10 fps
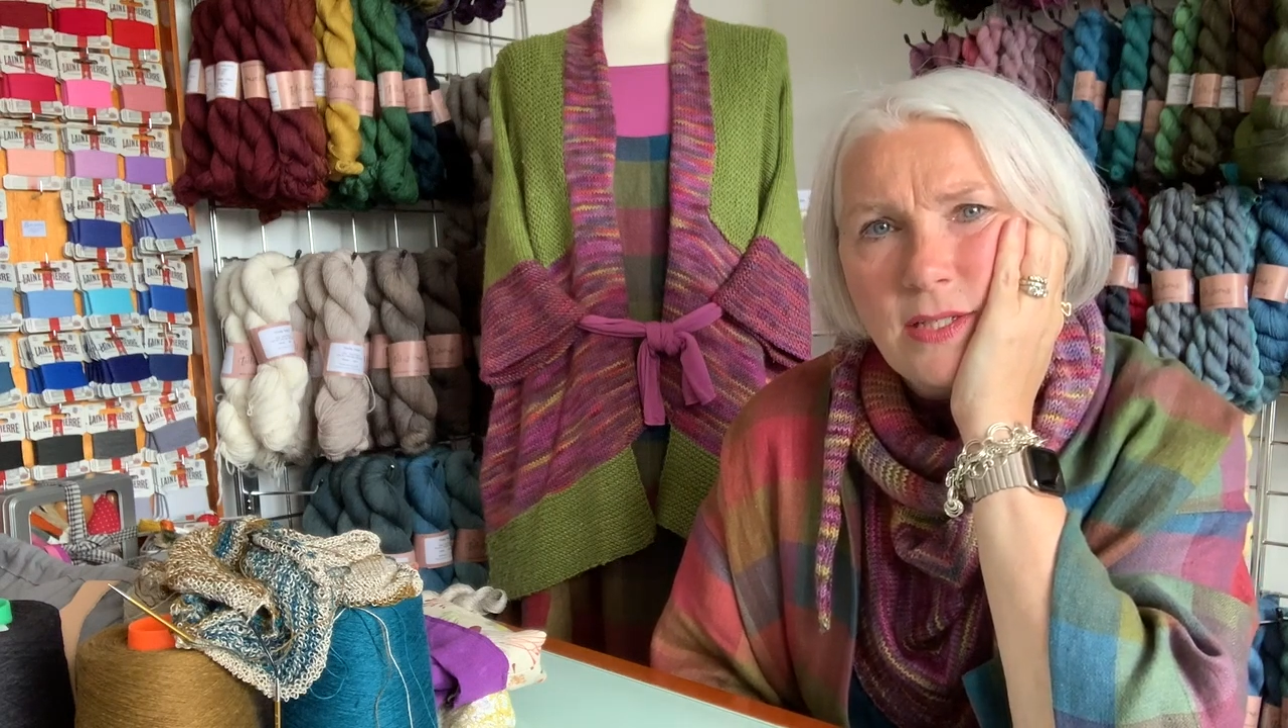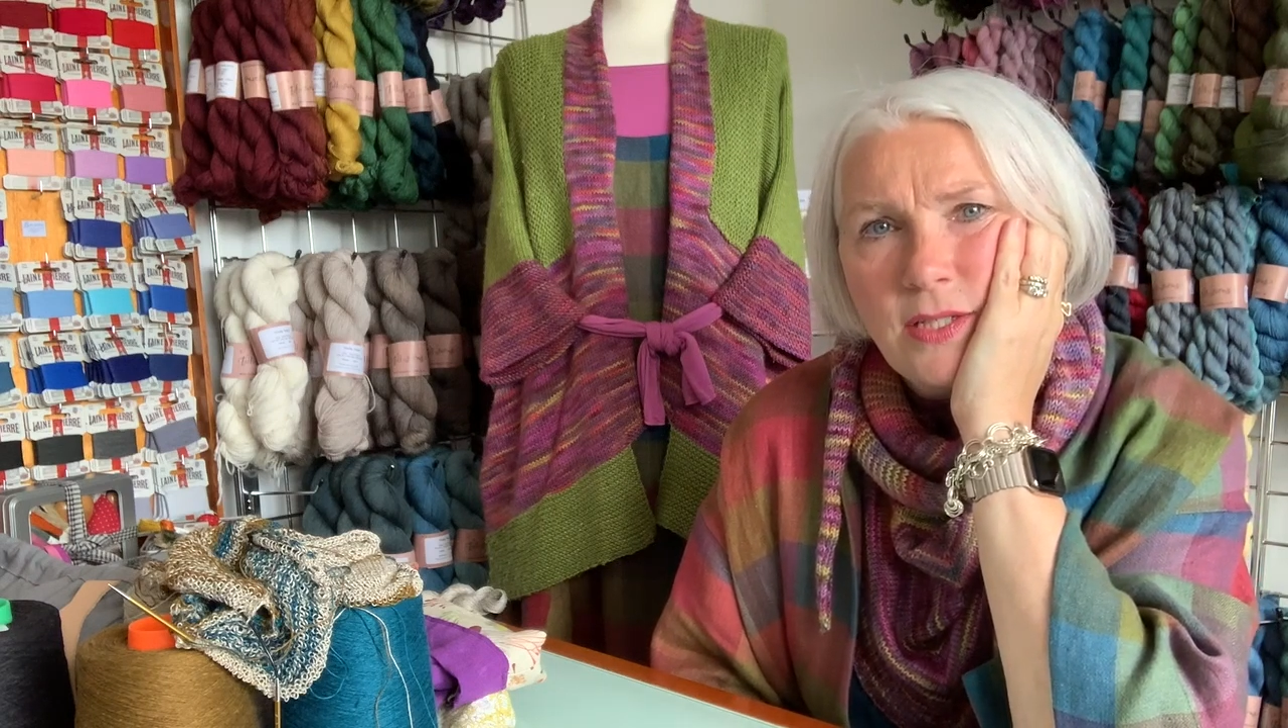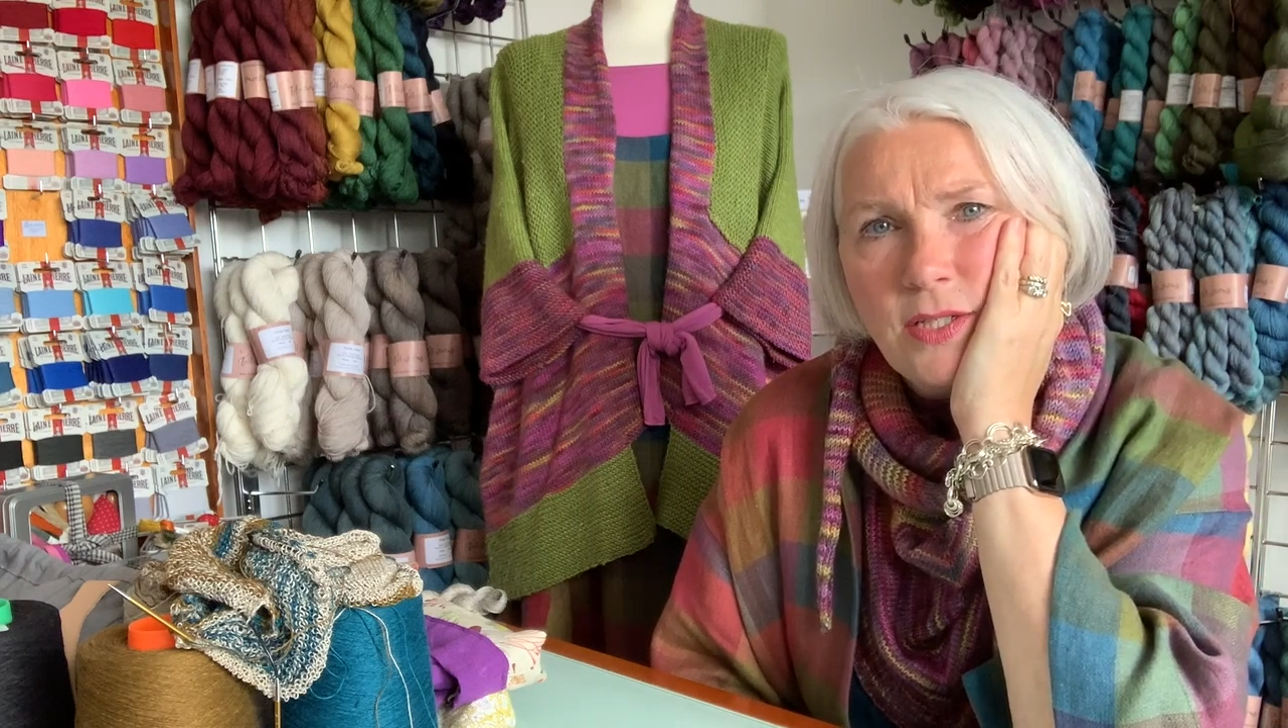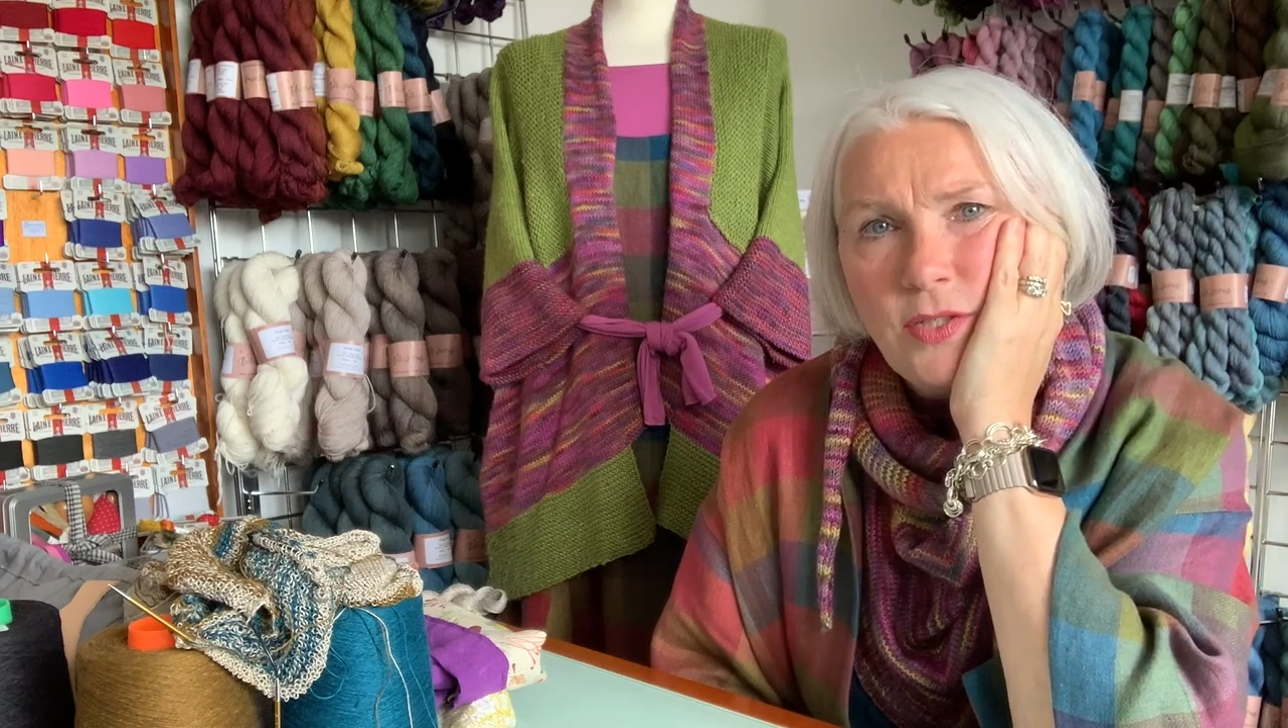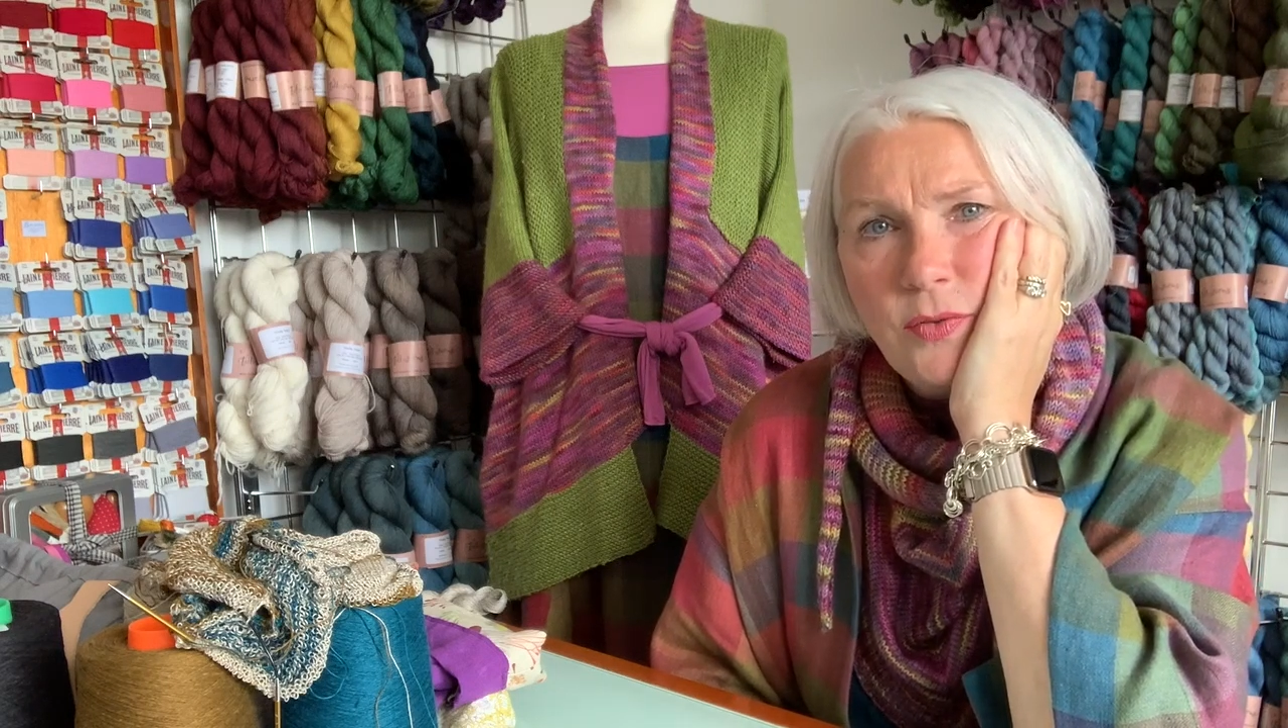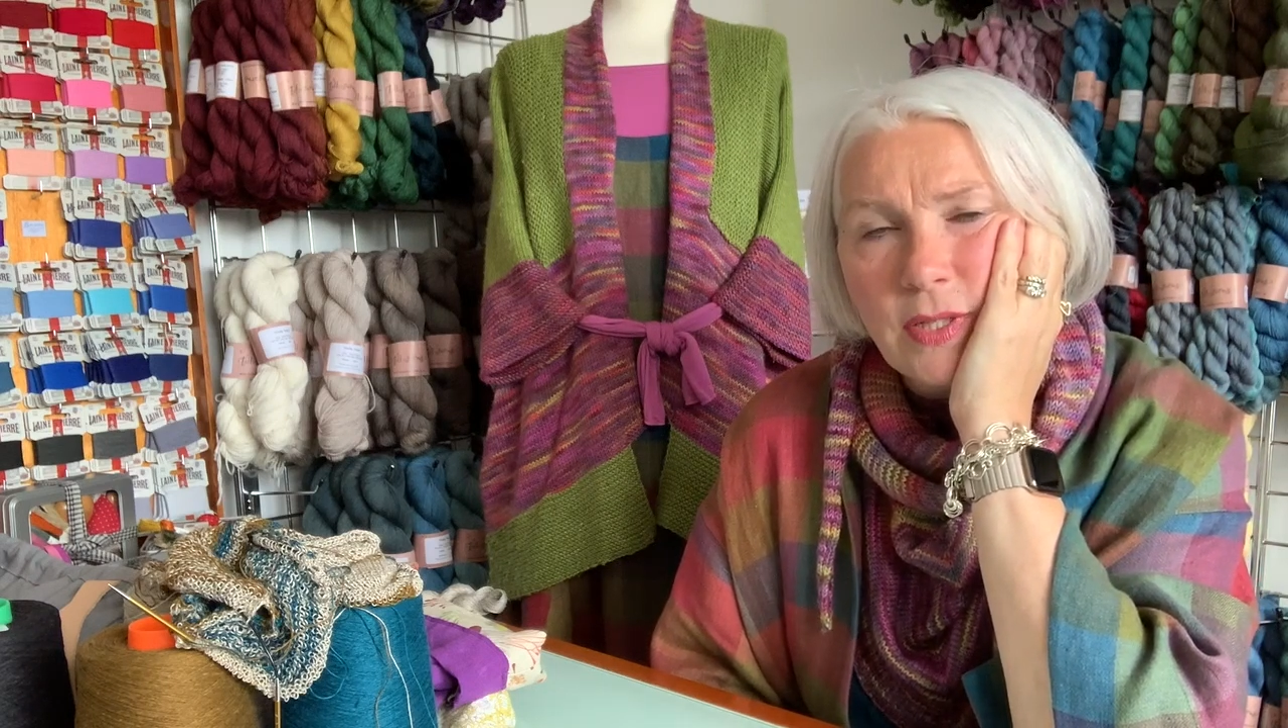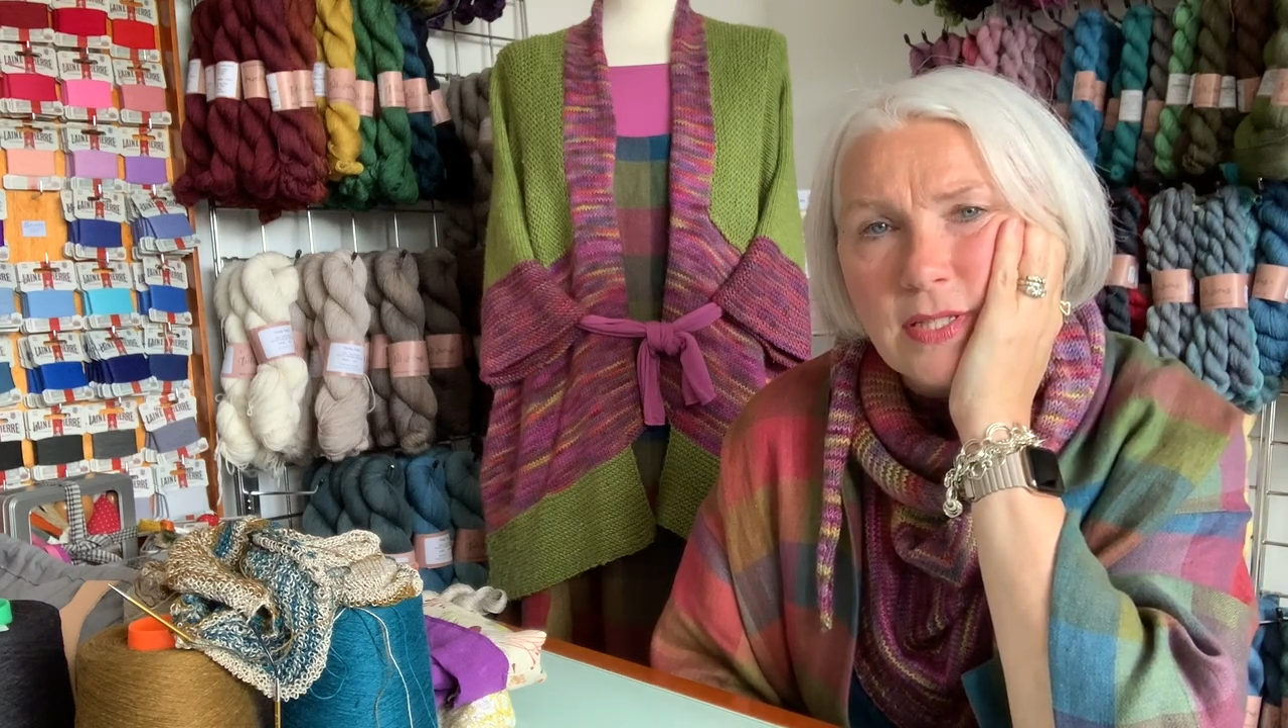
to doing